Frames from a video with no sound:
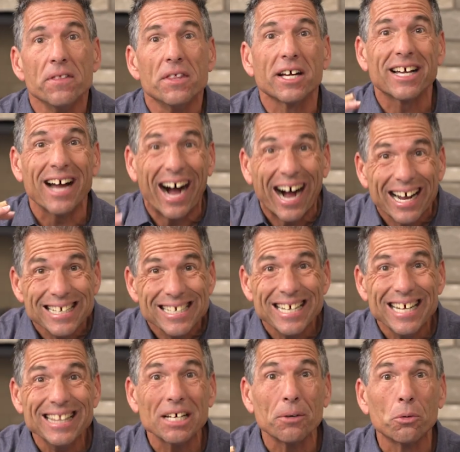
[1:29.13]
The
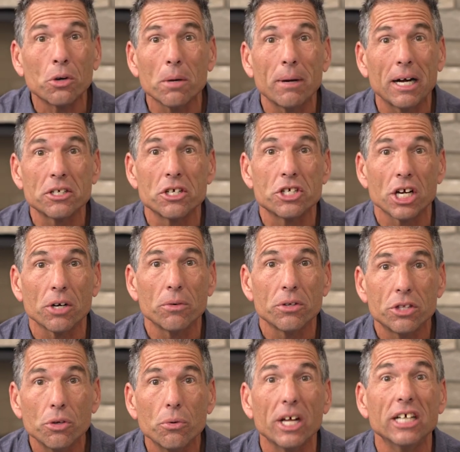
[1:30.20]
content that we're about to share
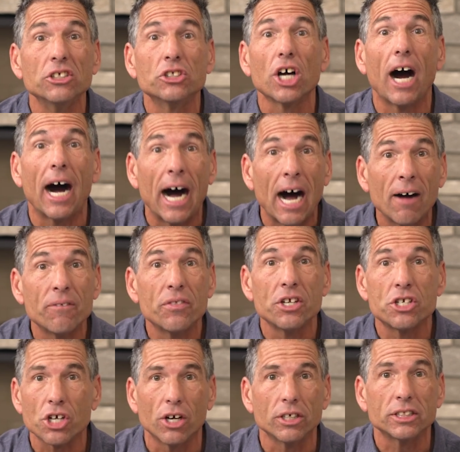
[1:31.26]
with you is off the
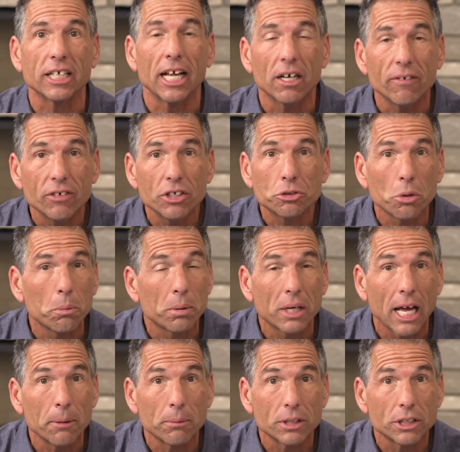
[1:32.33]
charts. The interviews we've been
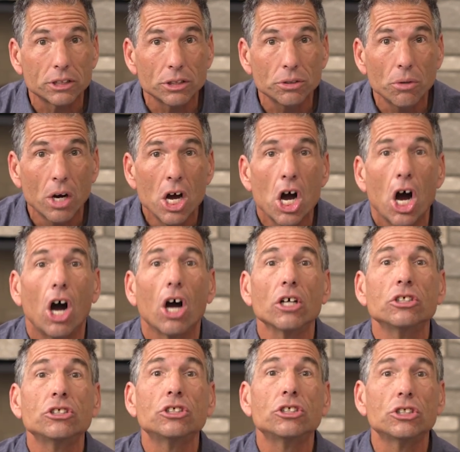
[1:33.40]
able to do are
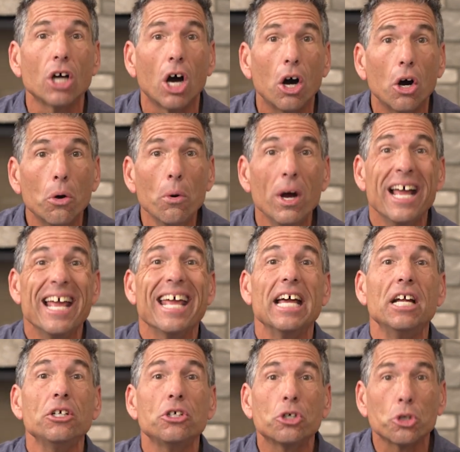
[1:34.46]
so
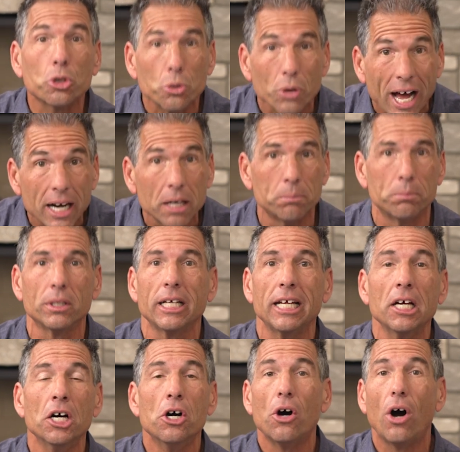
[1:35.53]

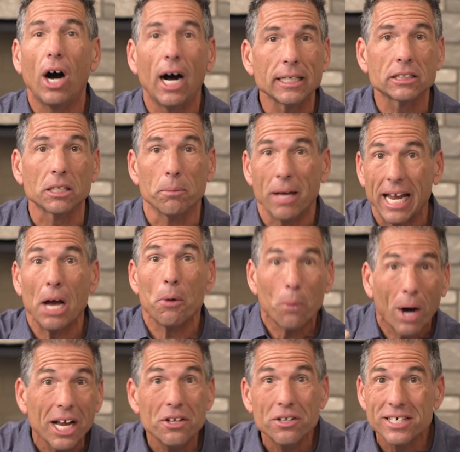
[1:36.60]
incredibly awesome. And I
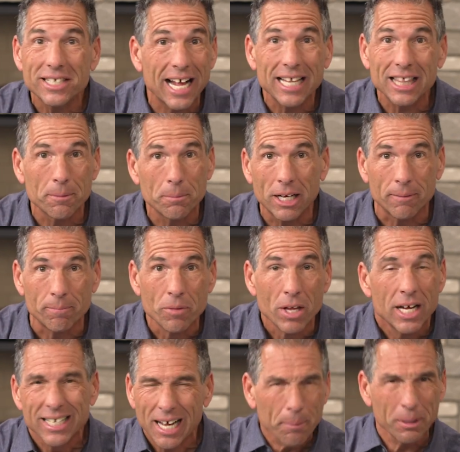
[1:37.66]
want you to take them in,
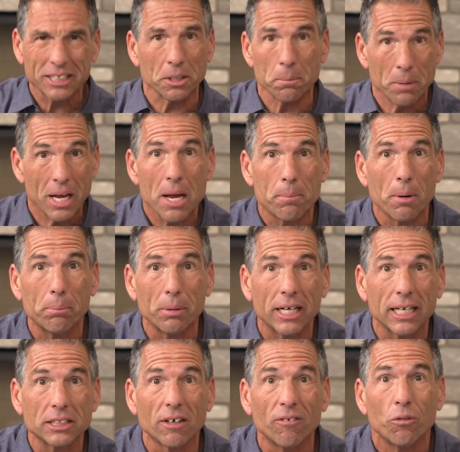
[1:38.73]
not because of me, but
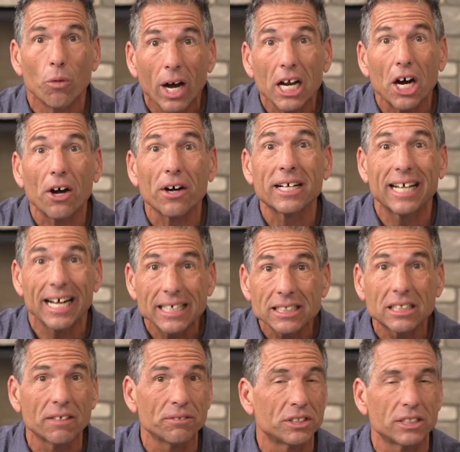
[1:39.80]
because of what our
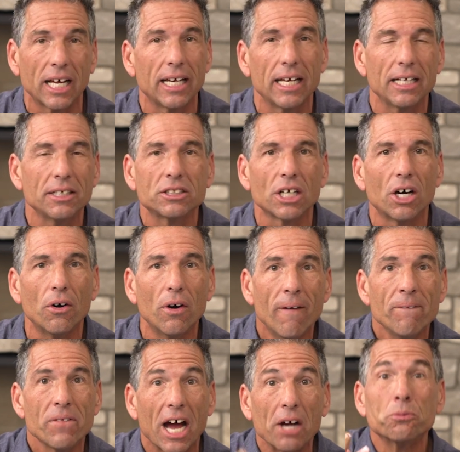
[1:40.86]
guests have said. And so
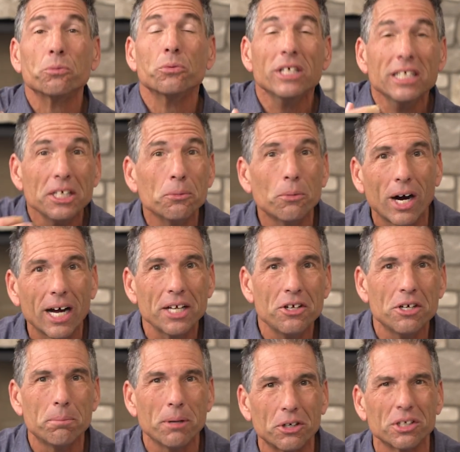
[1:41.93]
I really want you
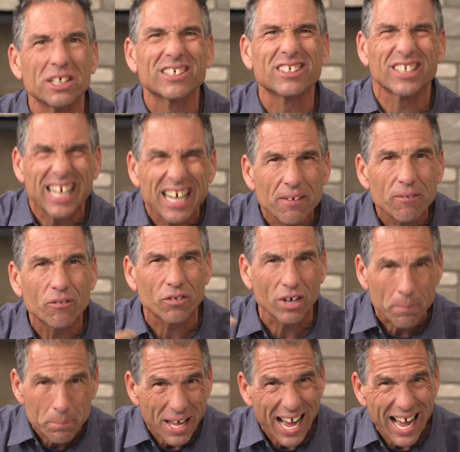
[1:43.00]
to be able to glean
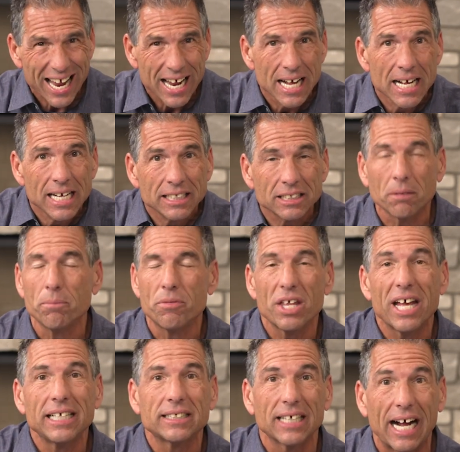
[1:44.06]
from that some
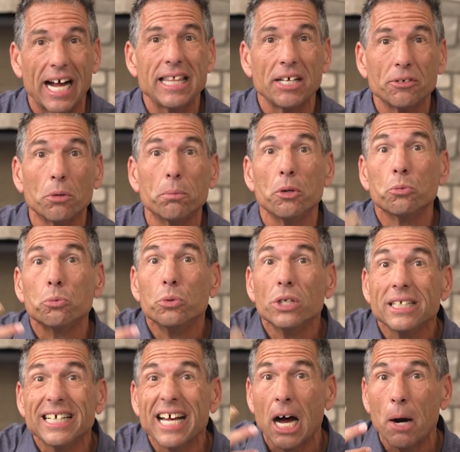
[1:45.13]
things that I think will be
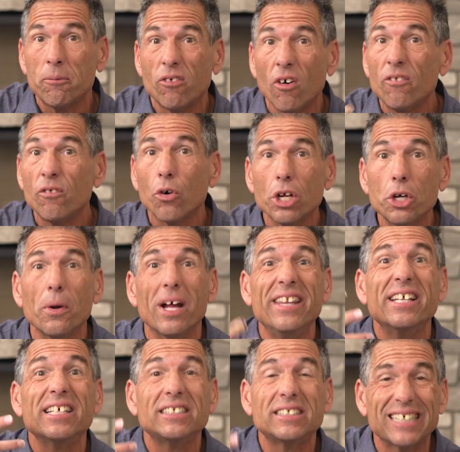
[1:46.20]
really helpful for you
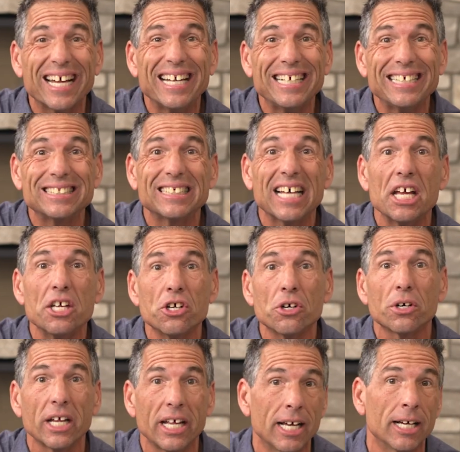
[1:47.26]
in the settings that
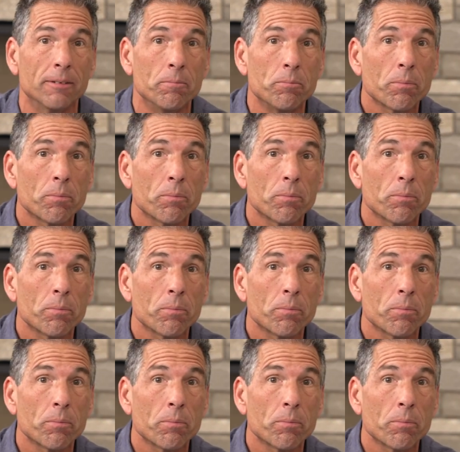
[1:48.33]
you're in.